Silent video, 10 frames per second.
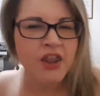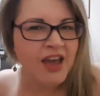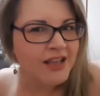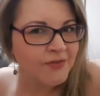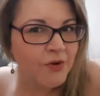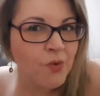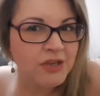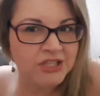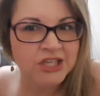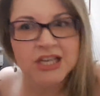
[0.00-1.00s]
Thanks for
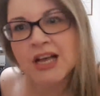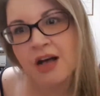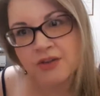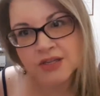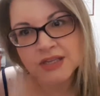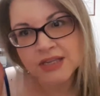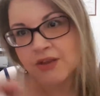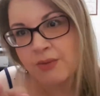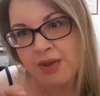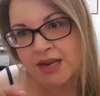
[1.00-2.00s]
watching. I'll
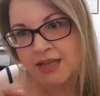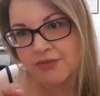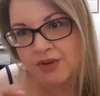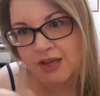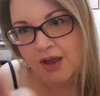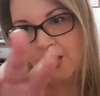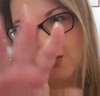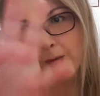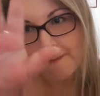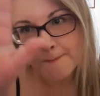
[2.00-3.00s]
see you in my next
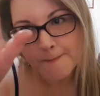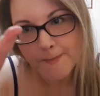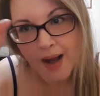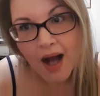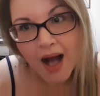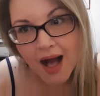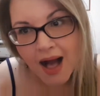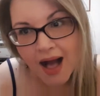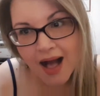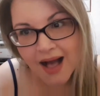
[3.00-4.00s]
video.
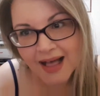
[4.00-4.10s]
Bye.